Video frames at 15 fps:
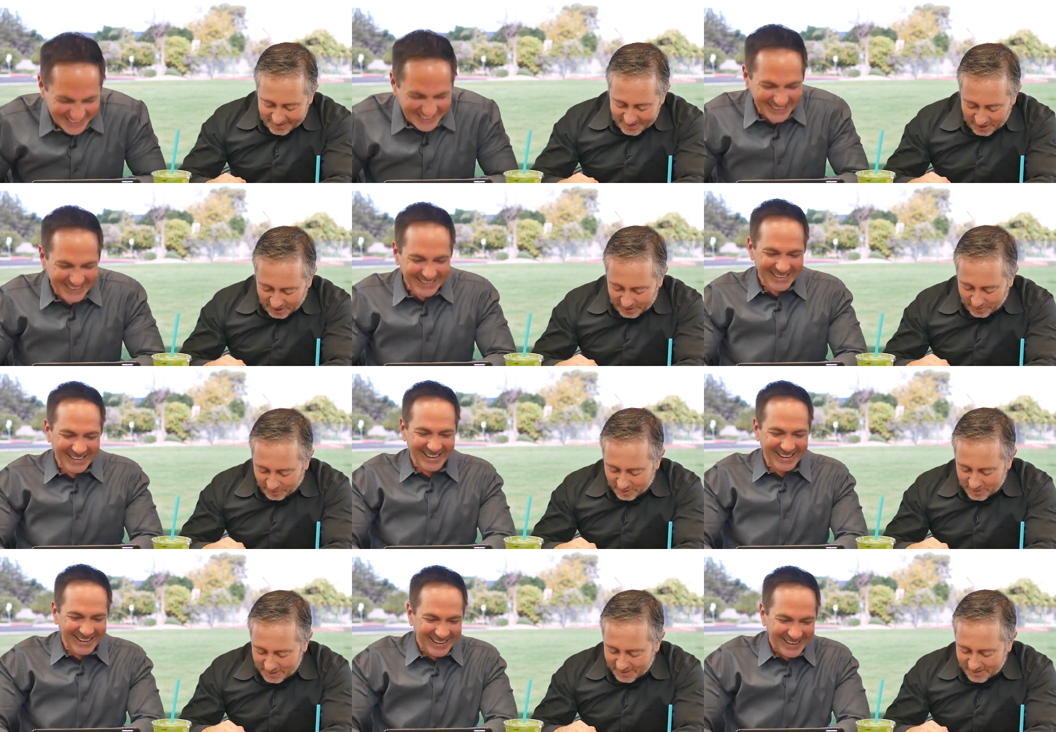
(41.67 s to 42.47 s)
Speaker 1: Chuck
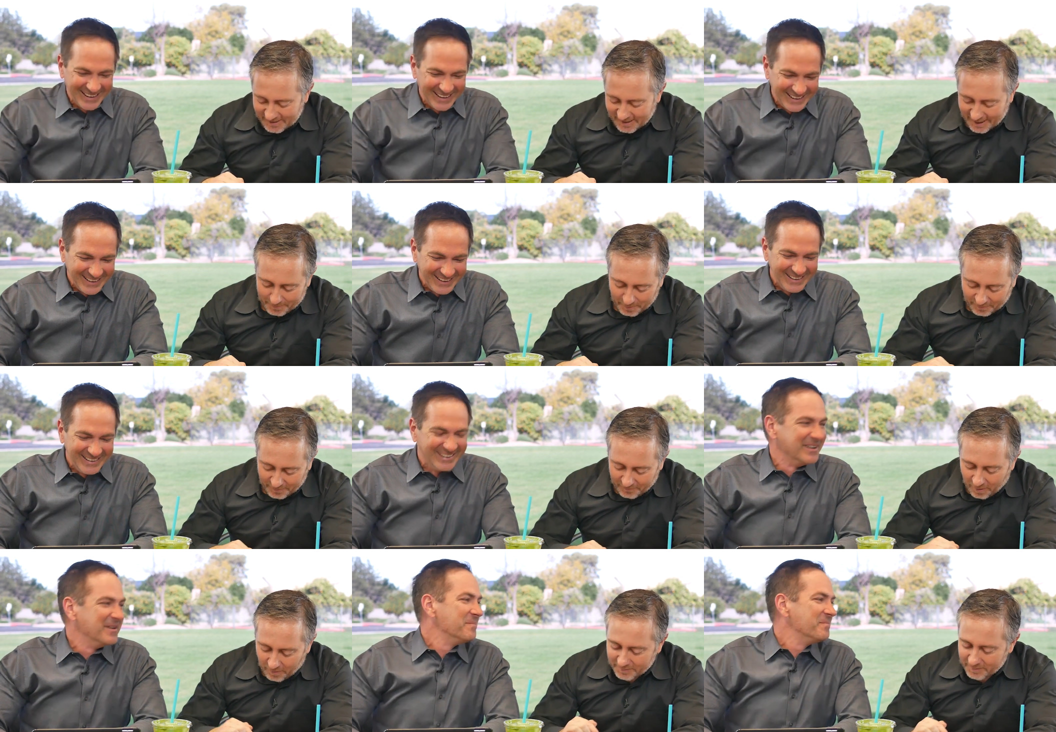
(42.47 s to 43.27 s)
Norris can slam a
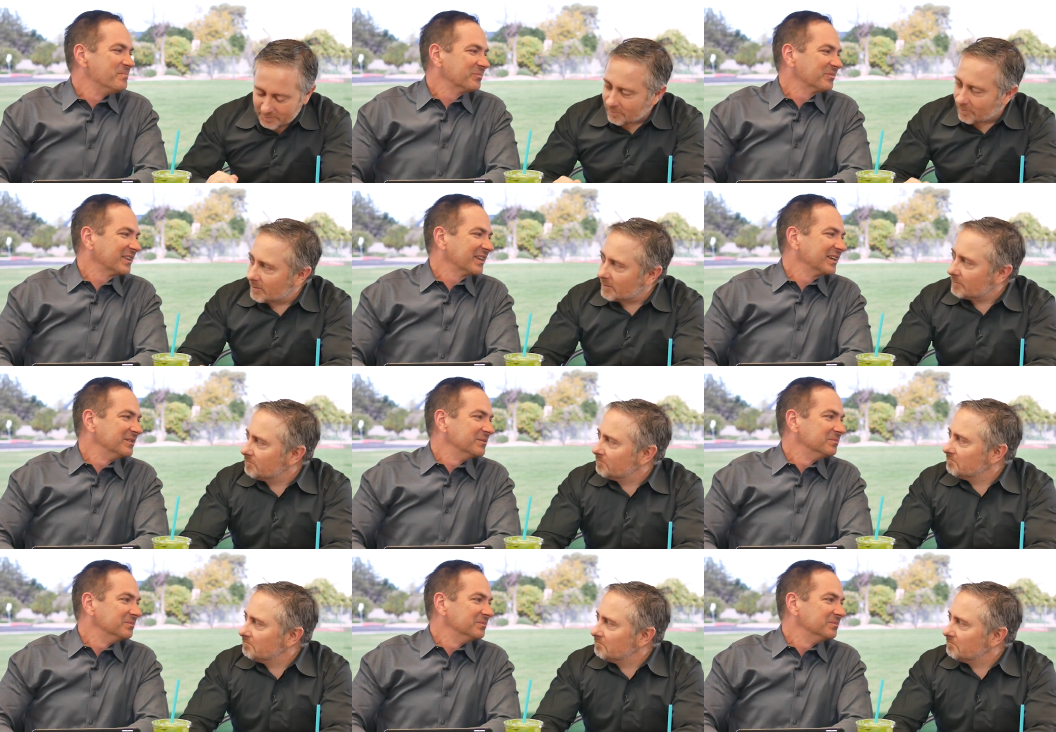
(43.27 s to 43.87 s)
revolving door.